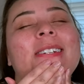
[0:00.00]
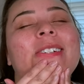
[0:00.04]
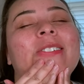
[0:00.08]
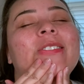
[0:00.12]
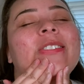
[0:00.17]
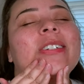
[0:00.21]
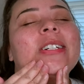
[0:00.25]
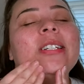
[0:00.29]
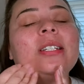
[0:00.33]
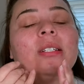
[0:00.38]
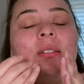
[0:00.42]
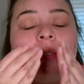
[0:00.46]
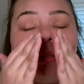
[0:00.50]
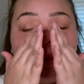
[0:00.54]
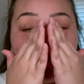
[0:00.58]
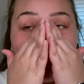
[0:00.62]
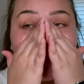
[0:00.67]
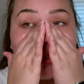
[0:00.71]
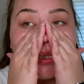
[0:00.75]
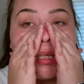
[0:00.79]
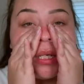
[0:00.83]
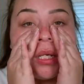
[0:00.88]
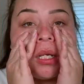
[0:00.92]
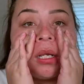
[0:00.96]
don't want to
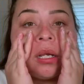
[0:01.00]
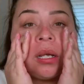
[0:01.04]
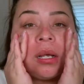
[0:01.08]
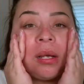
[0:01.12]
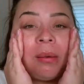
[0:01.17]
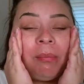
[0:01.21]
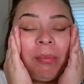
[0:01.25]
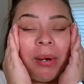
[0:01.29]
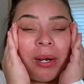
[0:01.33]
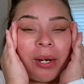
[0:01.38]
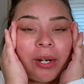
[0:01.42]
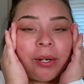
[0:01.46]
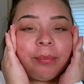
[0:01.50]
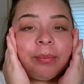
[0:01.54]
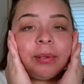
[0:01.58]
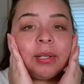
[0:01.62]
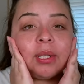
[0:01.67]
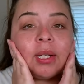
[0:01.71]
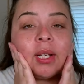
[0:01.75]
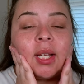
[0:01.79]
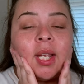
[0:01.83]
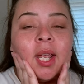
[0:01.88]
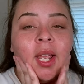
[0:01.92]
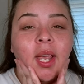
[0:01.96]
use my Urban
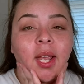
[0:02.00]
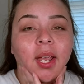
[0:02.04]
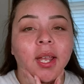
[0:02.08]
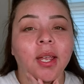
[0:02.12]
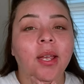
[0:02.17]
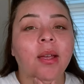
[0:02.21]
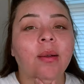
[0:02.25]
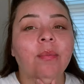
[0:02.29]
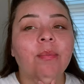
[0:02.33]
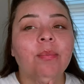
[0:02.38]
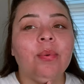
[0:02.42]
Decay